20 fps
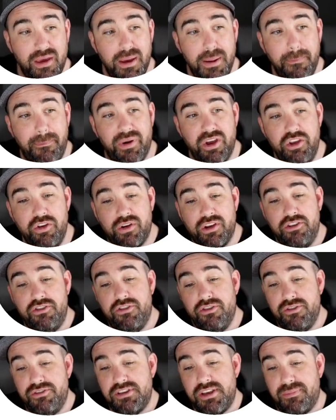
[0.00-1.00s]
But you can do
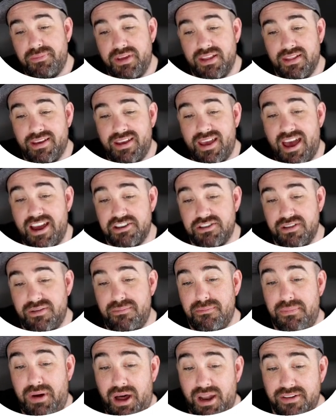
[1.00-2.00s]
something like actually
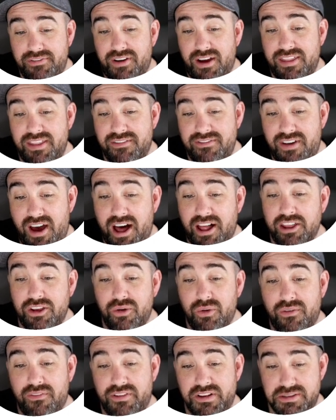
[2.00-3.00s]
modify the value
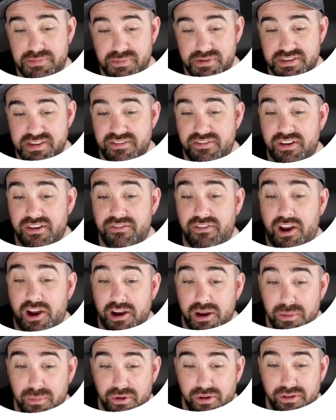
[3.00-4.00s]
of a specific
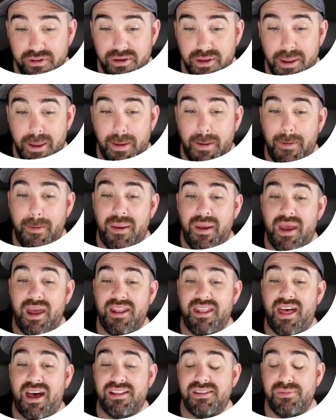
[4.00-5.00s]
variable. And
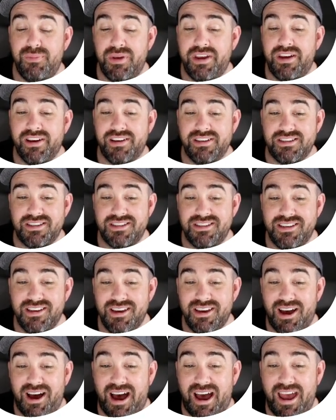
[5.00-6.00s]
that's because
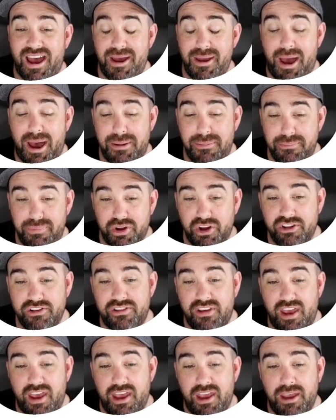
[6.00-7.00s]
I, I built
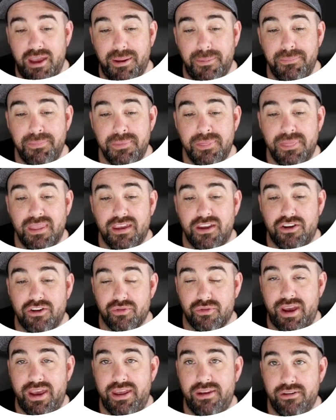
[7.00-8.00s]
a
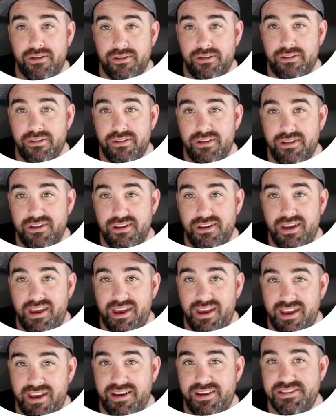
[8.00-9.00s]
Gradle
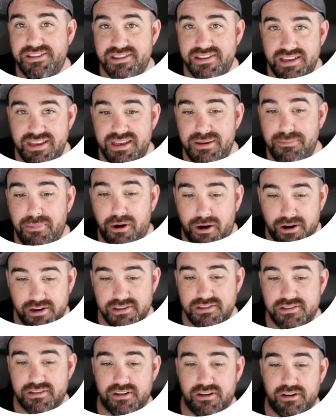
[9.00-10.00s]
AST
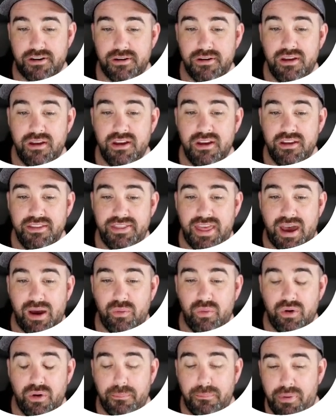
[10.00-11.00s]
parser that
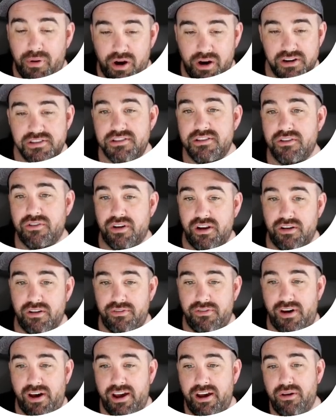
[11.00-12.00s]
will parse the Gradle
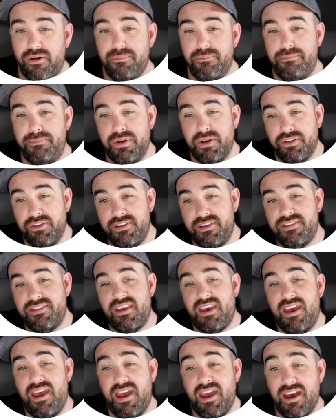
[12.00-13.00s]
file, build this
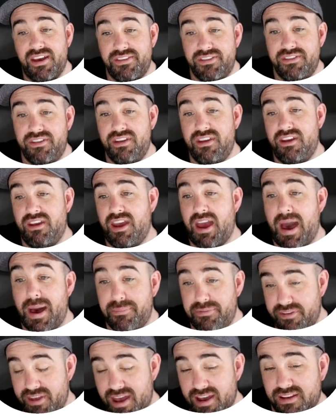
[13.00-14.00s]
AST,
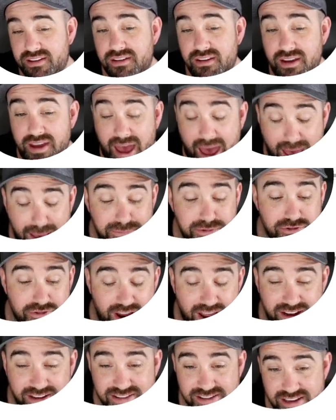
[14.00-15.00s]
abstract,
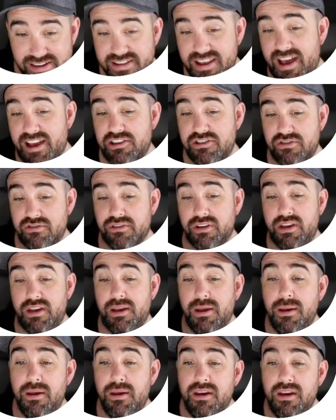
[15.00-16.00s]
abstract syntax tree,
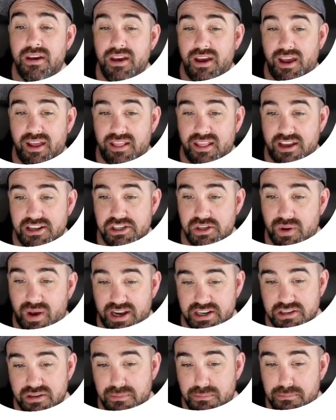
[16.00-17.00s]
and let you
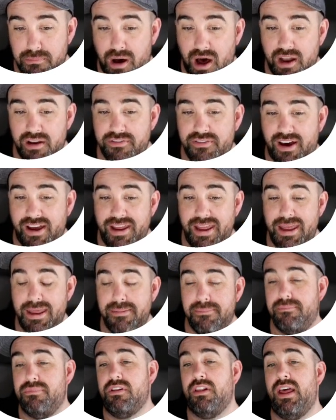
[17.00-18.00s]
actually modify in
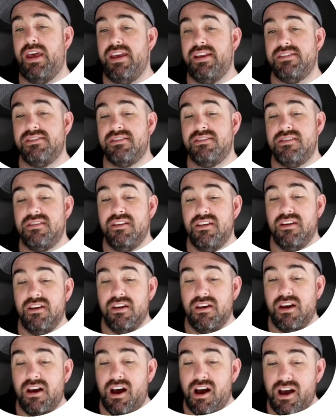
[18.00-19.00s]
place
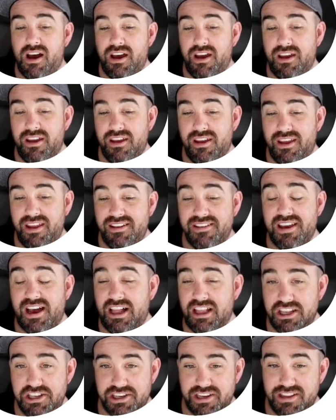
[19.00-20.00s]
uh,
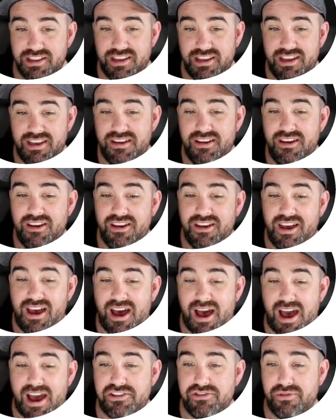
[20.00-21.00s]
intelligently
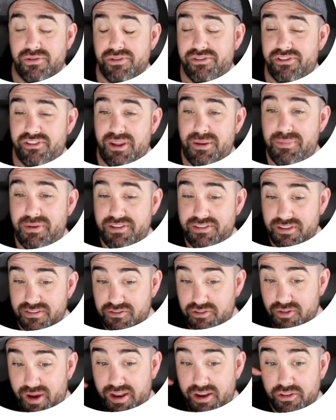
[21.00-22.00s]
actual snippets of
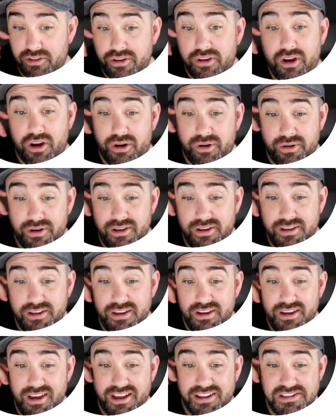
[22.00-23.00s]
Gradle code.
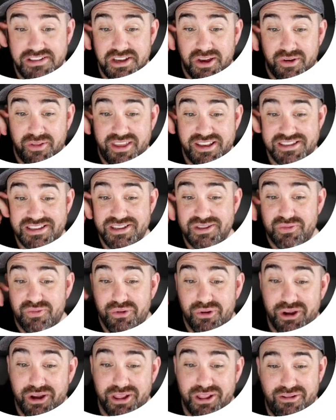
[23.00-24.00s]
And so this is
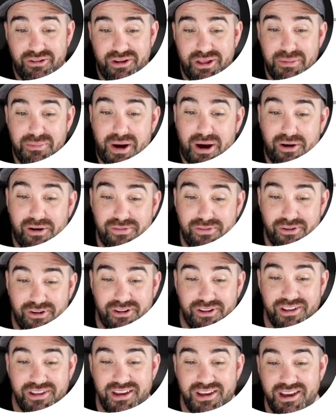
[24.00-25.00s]
really, really
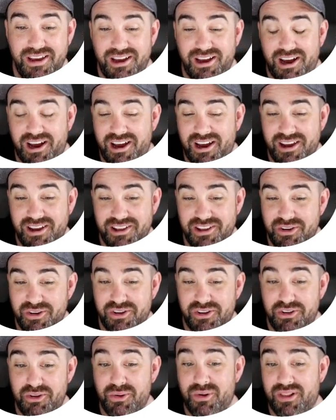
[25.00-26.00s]
powerful. Uh, you can
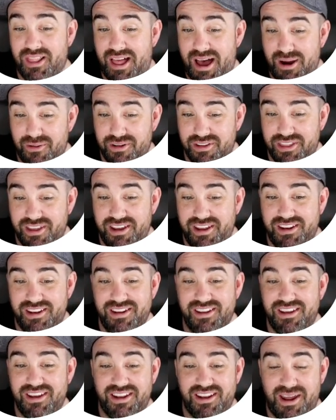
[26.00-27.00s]
do a lot with it,
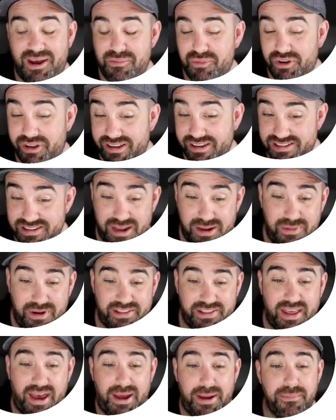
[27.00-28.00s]
and I'm really excited about
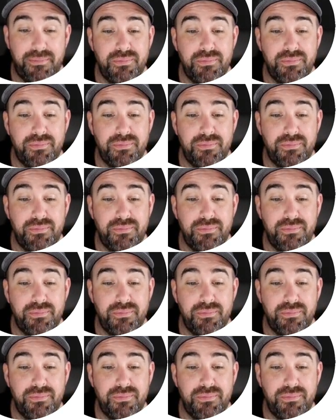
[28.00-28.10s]
that.